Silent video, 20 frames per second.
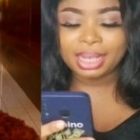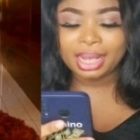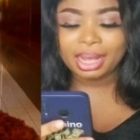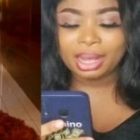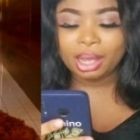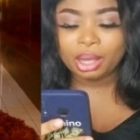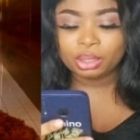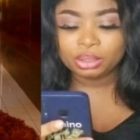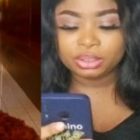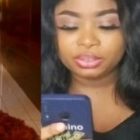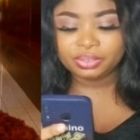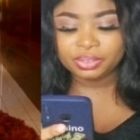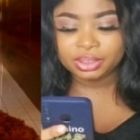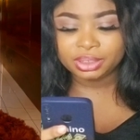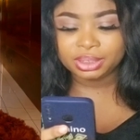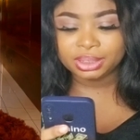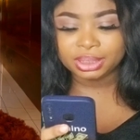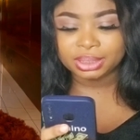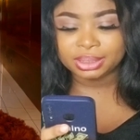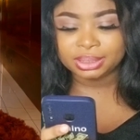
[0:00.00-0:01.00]
her
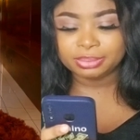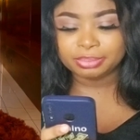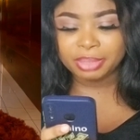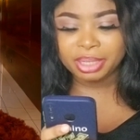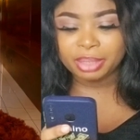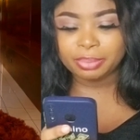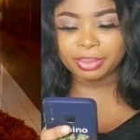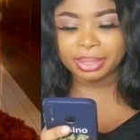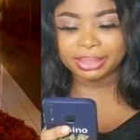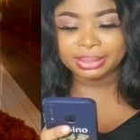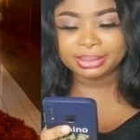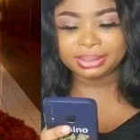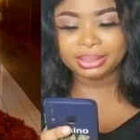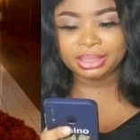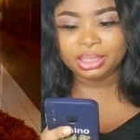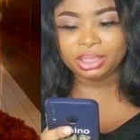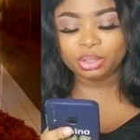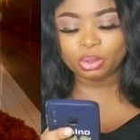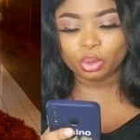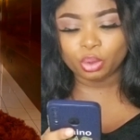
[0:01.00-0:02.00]
outfit is made by
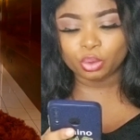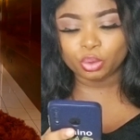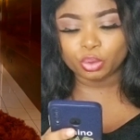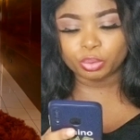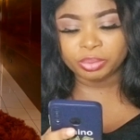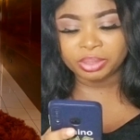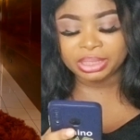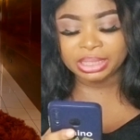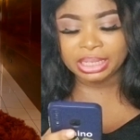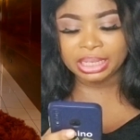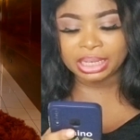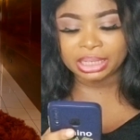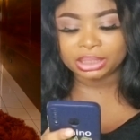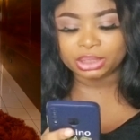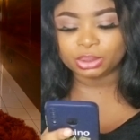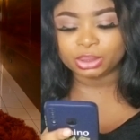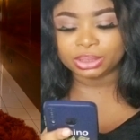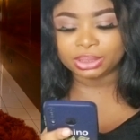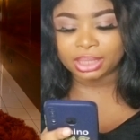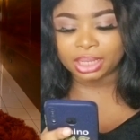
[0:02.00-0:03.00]
CEO Lumini and
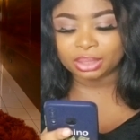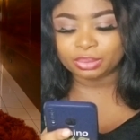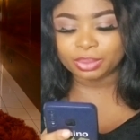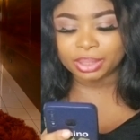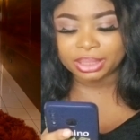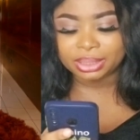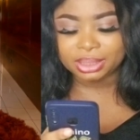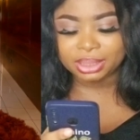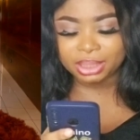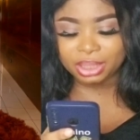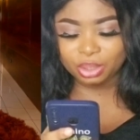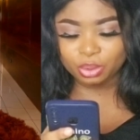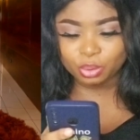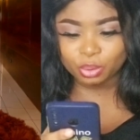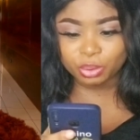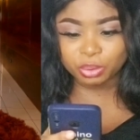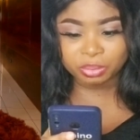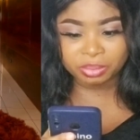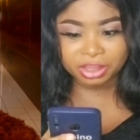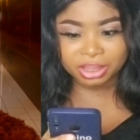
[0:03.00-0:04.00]
she was styled by CEO
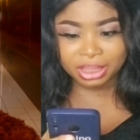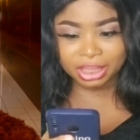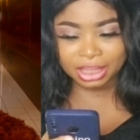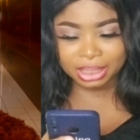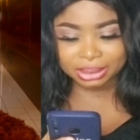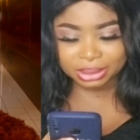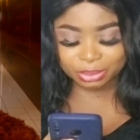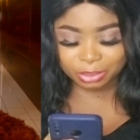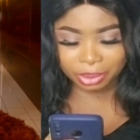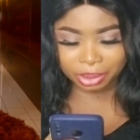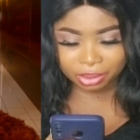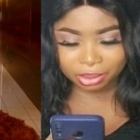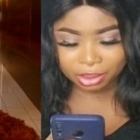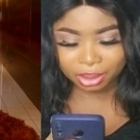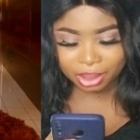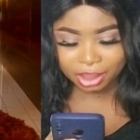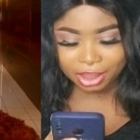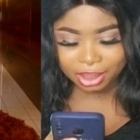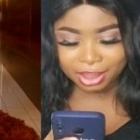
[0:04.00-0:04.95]
Lumini as well.